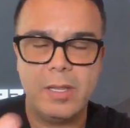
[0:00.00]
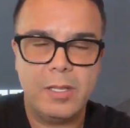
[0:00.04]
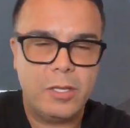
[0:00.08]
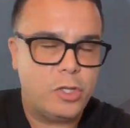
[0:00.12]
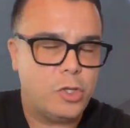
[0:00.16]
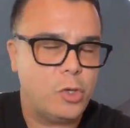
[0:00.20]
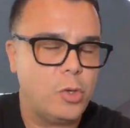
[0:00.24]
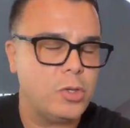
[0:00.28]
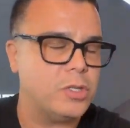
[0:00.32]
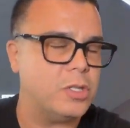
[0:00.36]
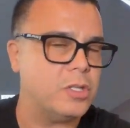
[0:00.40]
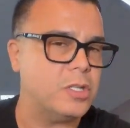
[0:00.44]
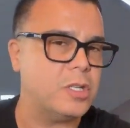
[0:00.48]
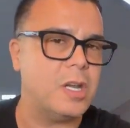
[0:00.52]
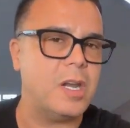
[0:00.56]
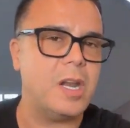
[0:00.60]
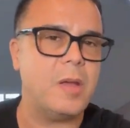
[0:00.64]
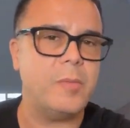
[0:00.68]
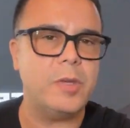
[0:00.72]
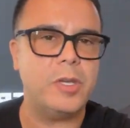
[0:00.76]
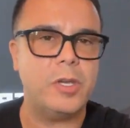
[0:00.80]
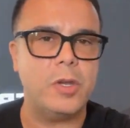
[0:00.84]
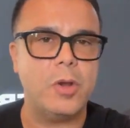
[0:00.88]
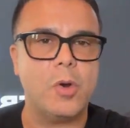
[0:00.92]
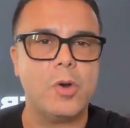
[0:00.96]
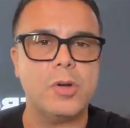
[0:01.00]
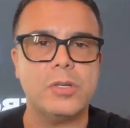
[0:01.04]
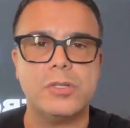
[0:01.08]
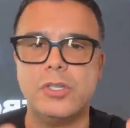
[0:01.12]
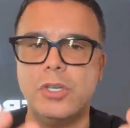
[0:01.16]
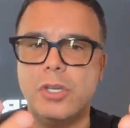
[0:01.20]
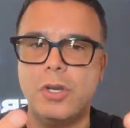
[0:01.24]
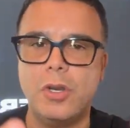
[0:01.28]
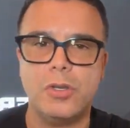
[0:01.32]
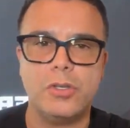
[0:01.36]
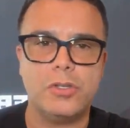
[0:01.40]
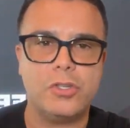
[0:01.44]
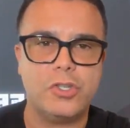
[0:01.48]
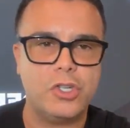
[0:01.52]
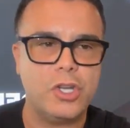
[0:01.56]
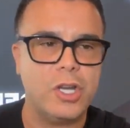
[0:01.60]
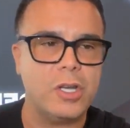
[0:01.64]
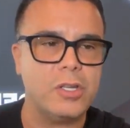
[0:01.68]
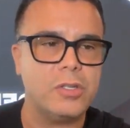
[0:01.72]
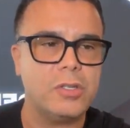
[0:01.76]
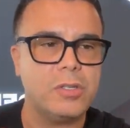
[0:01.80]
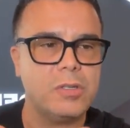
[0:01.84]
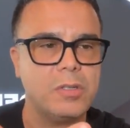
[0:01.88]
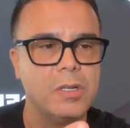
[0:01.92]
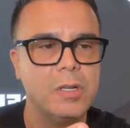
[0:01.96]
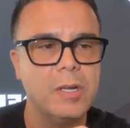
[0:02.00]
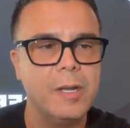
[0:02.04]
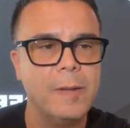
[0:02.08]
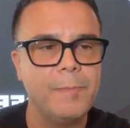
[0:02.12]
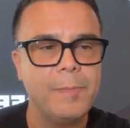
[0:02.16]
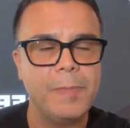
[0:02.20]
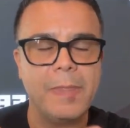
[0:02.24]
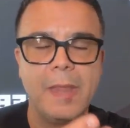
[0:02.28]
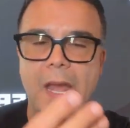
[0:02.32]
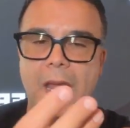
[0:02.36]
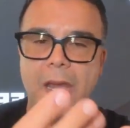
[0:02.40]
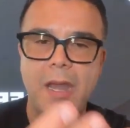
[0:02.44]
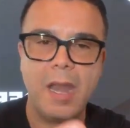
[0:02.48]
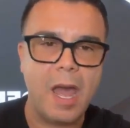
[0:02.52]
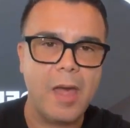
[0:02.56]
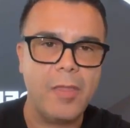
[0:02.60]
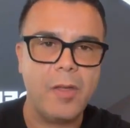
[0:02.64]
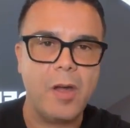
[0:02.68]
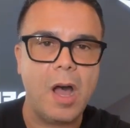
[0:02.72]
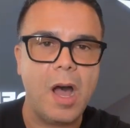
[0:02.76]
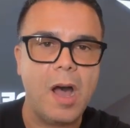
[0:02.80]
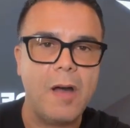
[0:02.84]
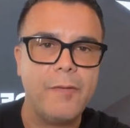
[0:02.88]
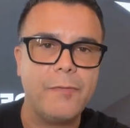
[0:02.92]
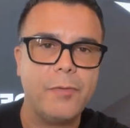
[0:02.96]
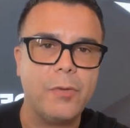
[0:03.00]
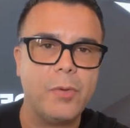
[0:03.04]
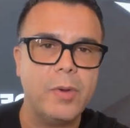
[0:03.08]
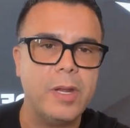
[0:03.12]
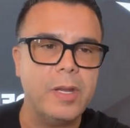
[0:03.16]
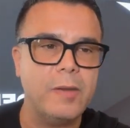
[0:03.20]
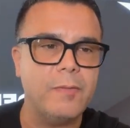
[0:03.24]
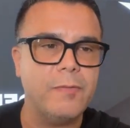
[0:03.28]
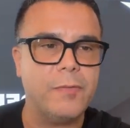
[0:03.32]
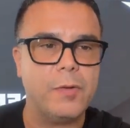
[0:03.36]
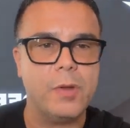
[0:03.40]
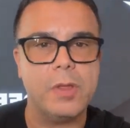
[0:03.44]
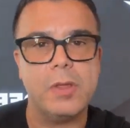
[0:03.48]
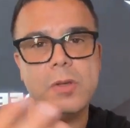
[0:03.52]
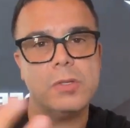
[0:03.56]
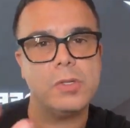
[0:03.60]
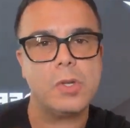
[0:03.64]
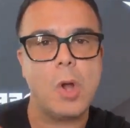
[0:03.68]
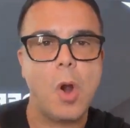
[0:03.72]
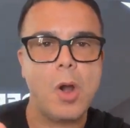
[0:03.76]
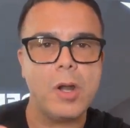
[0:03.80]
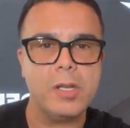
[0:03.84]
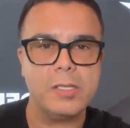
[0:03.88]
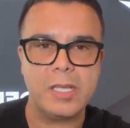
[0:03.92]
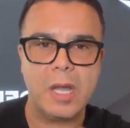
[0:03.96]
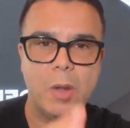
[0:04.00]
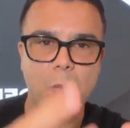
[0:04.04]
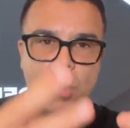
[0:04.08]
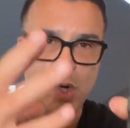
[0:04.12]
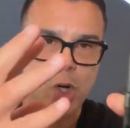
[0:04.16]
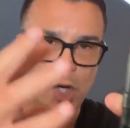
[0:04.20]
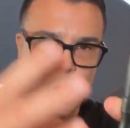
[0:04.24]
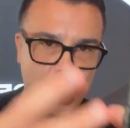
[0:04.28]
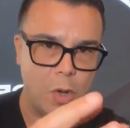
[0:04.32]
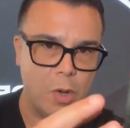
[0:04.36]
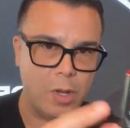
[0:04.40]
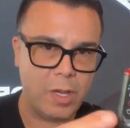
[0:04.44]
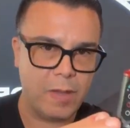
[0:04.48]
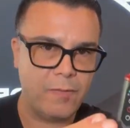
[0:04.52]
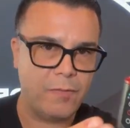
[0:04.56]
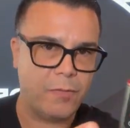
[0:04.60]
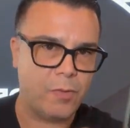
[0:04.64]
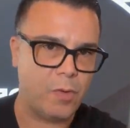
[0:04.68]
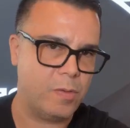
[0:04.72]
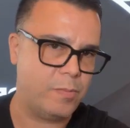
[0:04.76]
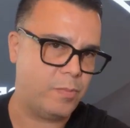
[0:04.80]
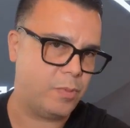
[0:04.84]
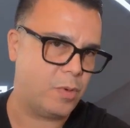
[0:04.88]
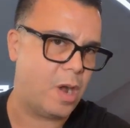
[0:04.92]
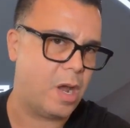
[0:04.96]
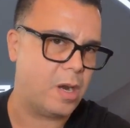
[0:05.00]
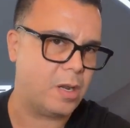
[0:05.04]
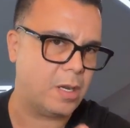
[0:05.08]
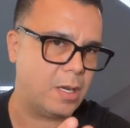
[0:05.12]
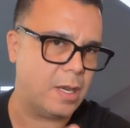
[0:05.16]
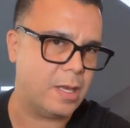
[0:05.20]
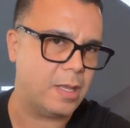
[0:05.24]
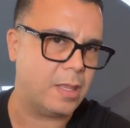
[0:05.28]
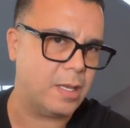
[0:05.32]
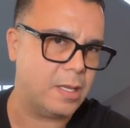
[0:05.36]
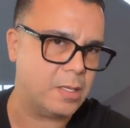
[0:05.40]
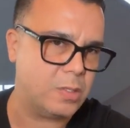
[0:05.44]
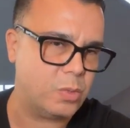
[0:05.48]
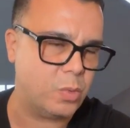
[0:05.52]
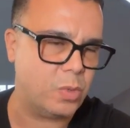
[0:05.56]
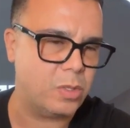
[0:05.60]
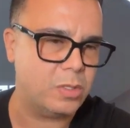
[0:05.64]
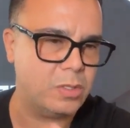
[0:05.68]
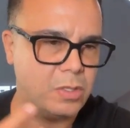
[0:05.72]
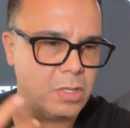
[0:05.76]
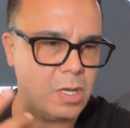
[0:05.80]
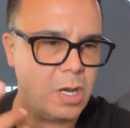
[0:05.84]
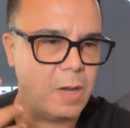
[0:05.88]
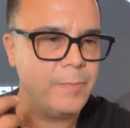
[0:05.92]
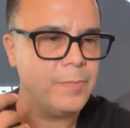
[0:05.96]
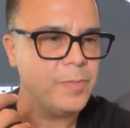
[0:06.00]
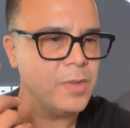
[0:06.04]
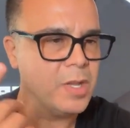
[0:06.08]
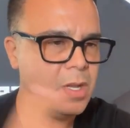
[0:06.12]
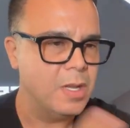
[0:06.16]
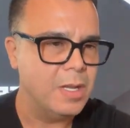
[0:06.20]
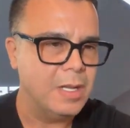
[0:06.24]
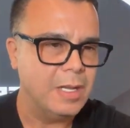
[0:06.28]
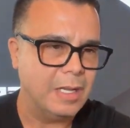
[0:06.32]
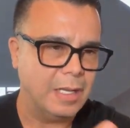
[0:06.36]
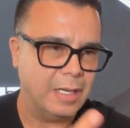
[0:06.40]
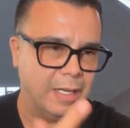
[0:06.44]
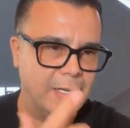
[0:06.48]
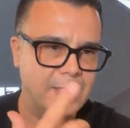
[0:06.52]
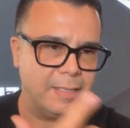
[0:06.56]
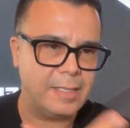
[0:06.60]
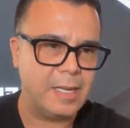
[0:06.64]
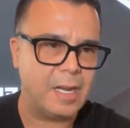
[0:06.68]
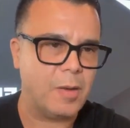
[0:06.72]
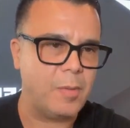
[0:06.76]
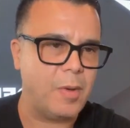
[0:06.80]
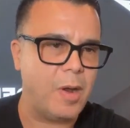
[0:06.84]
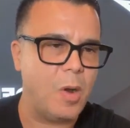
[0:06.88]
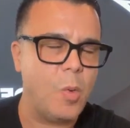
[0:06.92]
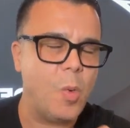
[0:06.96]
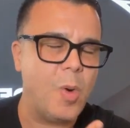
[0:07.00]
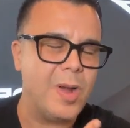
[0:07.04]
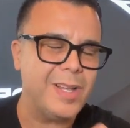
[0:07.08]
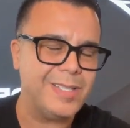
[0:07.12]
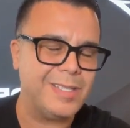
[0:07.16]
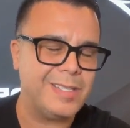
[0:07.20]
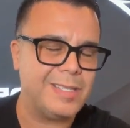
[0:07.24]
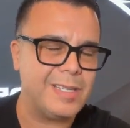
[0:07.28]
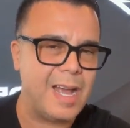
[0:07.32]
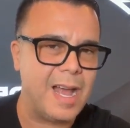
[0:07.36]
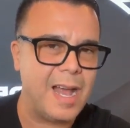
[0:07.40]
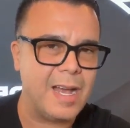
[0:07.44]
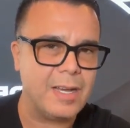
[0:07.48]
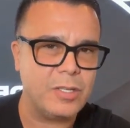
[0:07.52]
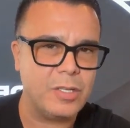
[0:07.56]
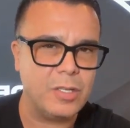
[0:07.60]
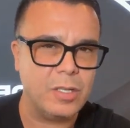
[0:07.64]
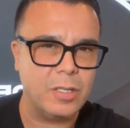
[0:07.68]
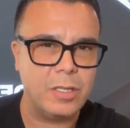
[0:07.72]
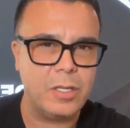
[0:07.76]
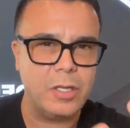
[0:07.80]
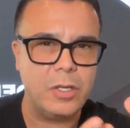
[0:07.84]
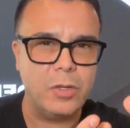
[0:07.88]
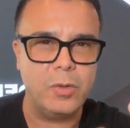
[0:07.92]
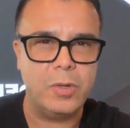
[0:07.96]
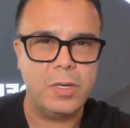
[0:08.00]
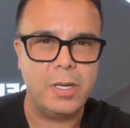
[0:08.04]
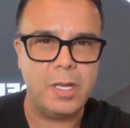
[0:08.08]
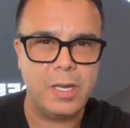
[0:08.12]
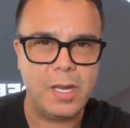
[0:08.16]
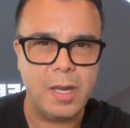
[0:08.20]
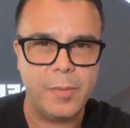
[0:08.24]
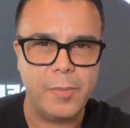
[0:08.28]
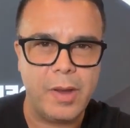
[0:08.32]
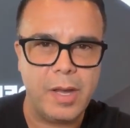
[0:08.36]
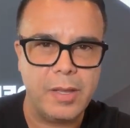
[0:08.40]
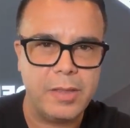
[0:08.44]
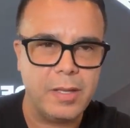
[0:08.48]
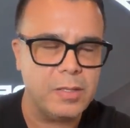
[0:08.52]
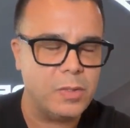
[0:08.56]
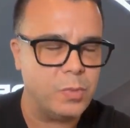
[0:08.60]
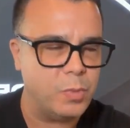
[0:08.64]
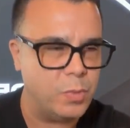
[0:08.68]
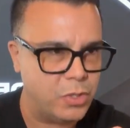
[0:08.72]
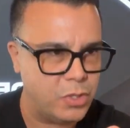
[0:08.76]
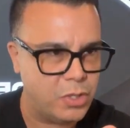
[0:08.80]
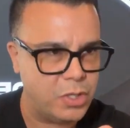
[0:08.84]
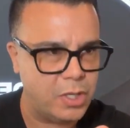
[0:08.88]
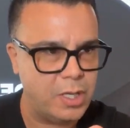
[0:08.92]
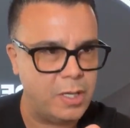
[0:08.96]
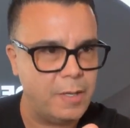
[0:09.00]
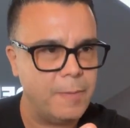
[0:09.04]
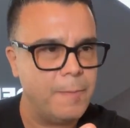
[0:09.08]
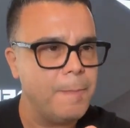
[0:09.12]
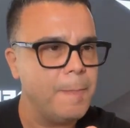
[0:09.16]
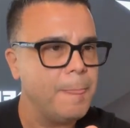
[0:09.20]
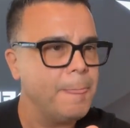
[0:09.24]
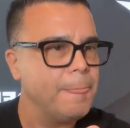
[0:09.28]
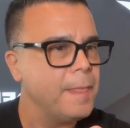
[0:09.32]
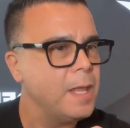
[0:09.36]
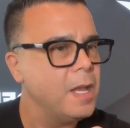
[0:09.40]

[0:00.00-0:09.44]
And the choice is going to be yours, just another offering for those artists that were looking for a product like this one. So let's talk about what's actually unique about this machine.